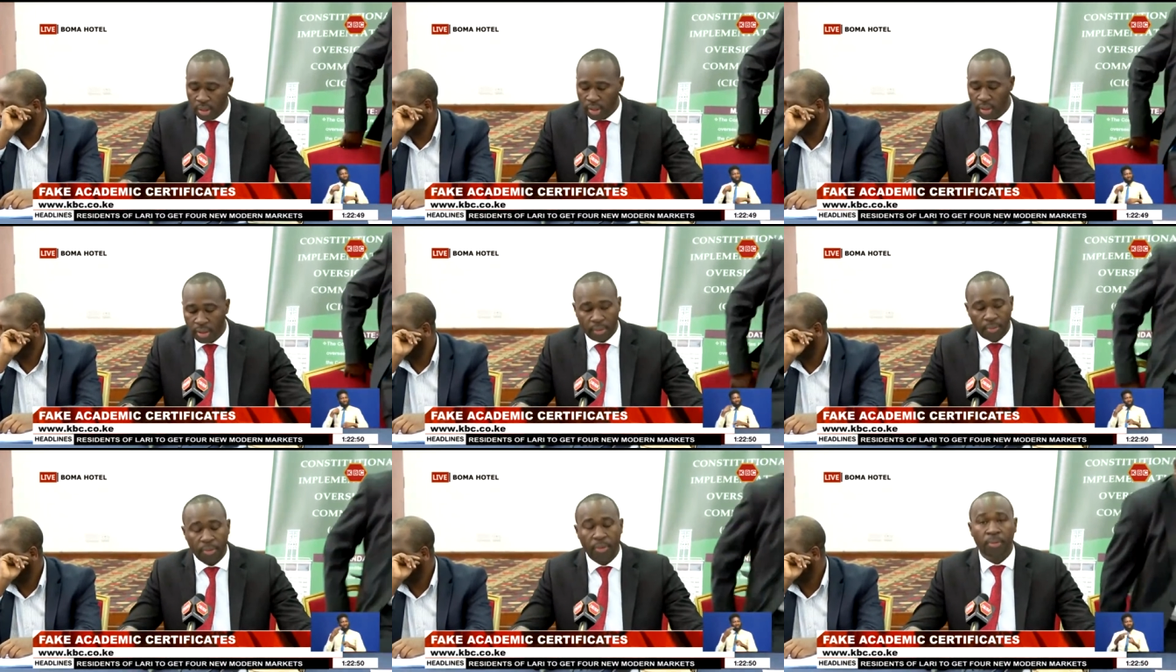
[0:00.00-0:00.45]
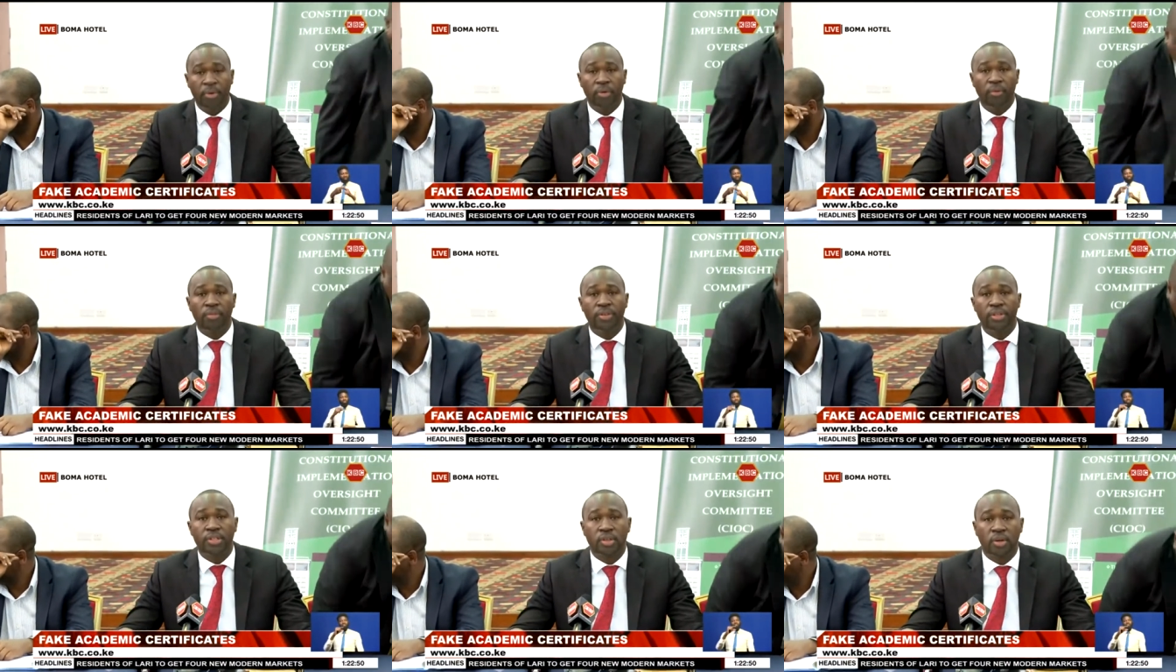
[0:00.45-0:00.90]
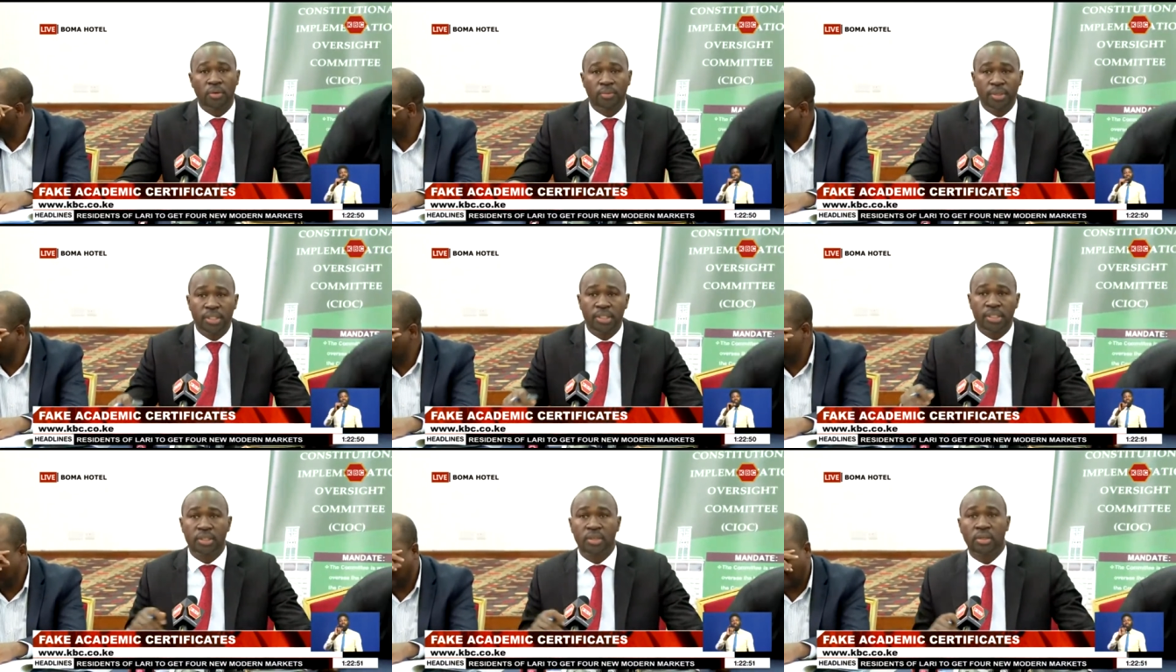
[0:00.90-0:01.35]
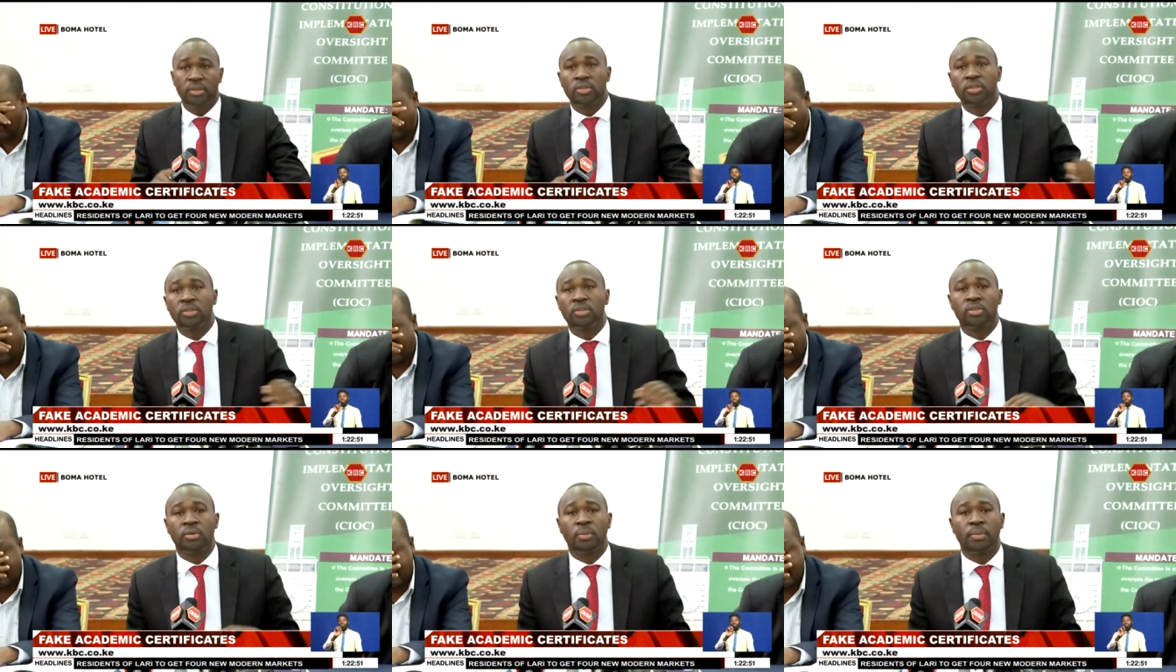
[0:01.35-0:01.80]
a member of this committee and
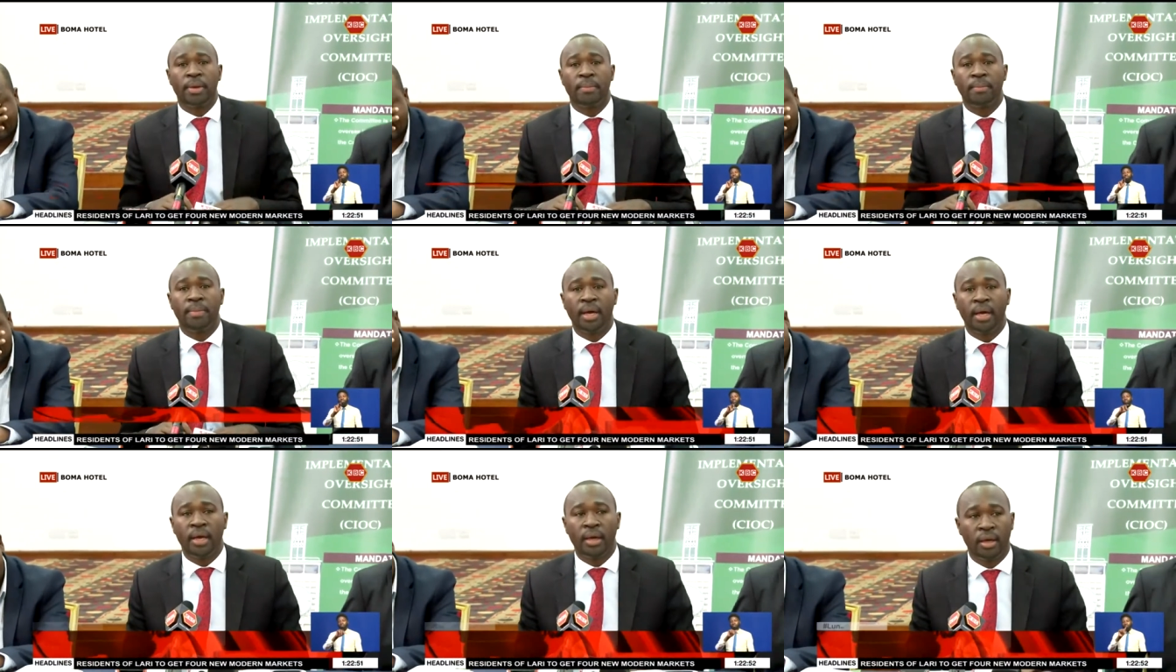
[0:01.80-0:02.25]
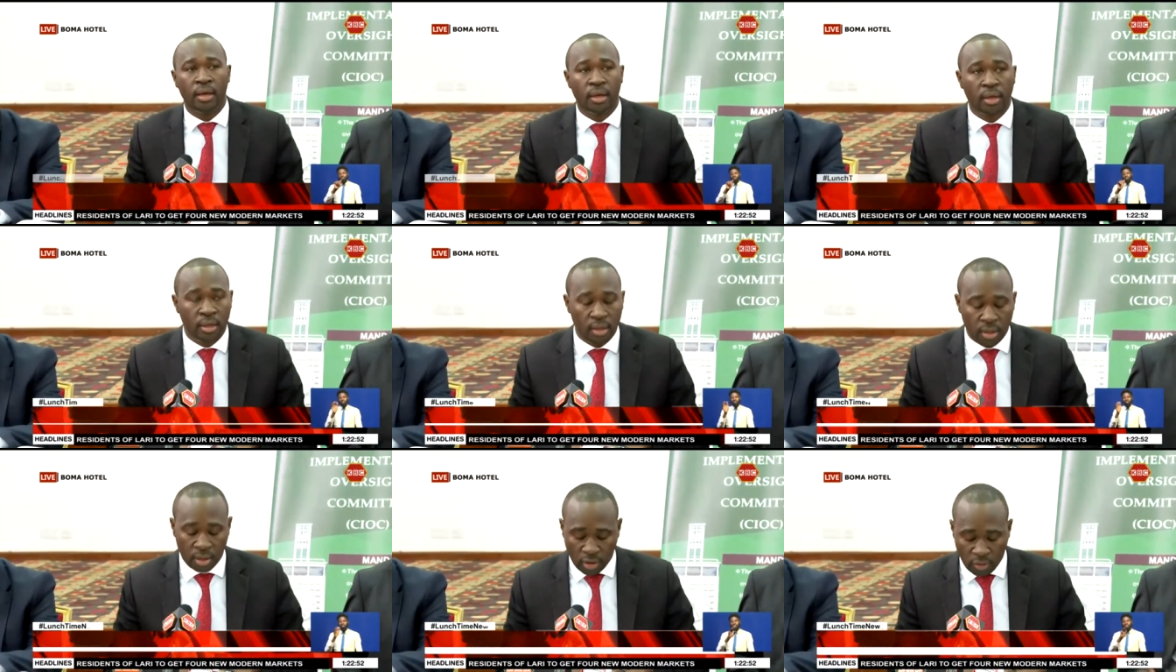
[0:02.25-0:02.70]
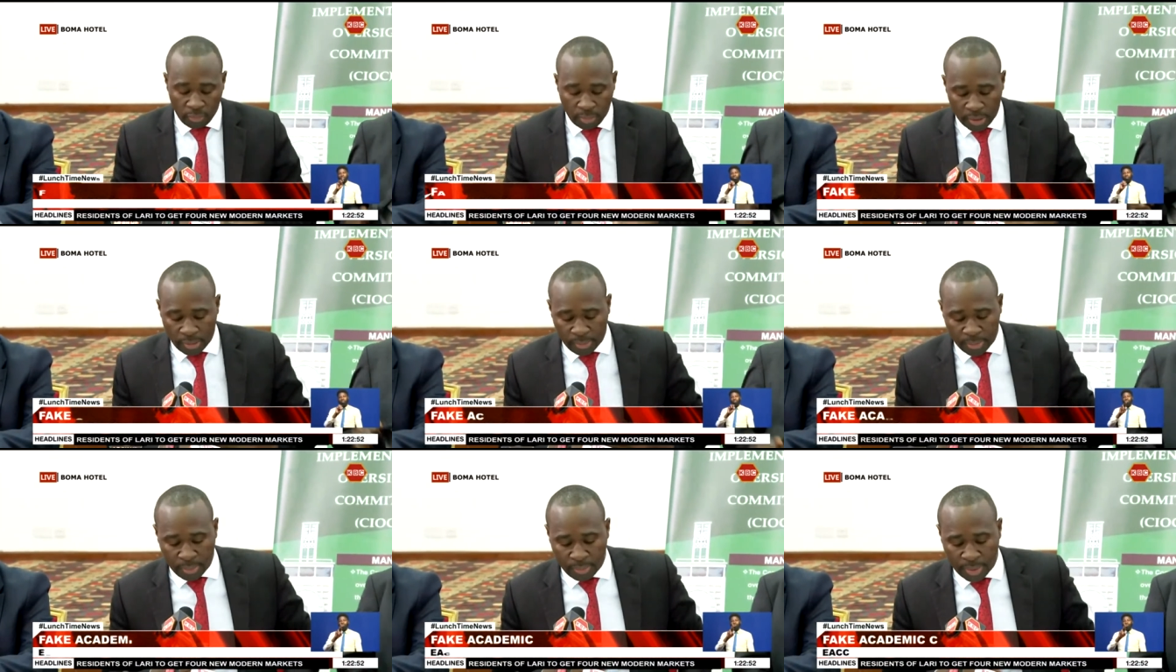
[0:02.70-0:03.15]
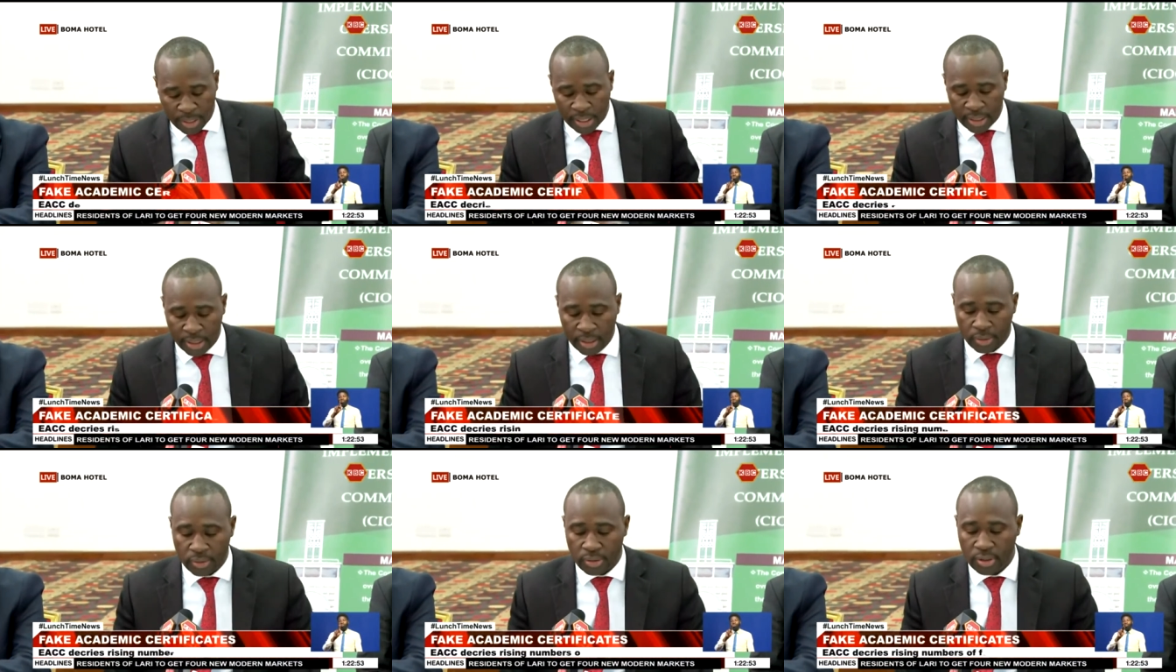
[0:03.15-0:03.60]
also member of Parliament
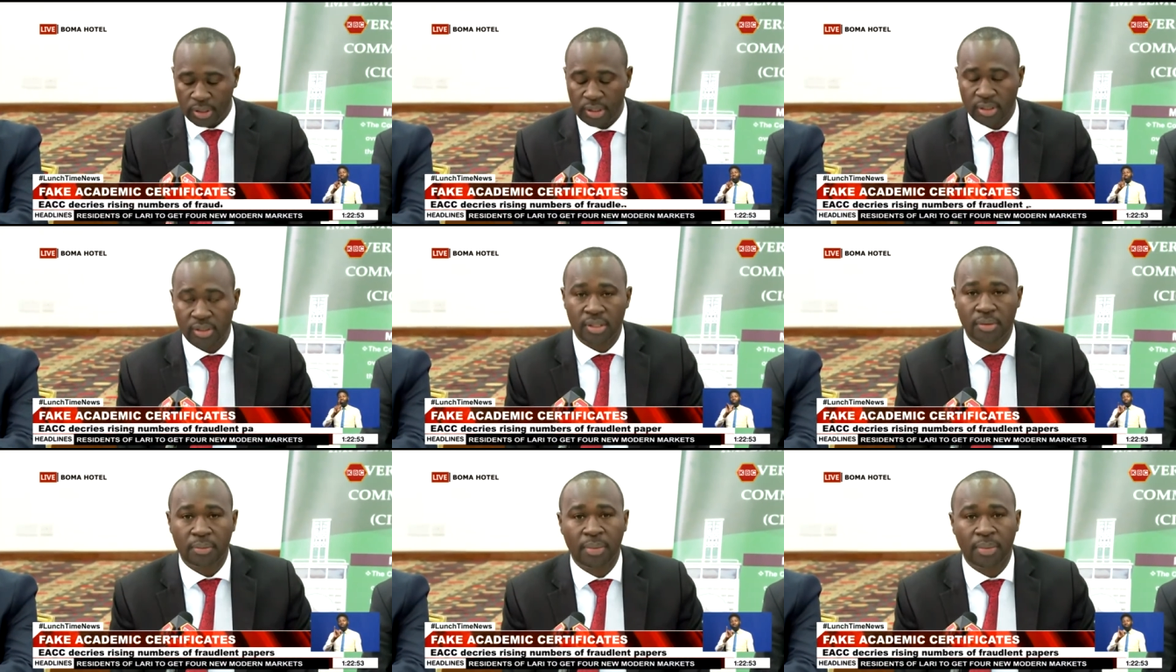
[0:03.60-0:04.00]
Maniara constituency.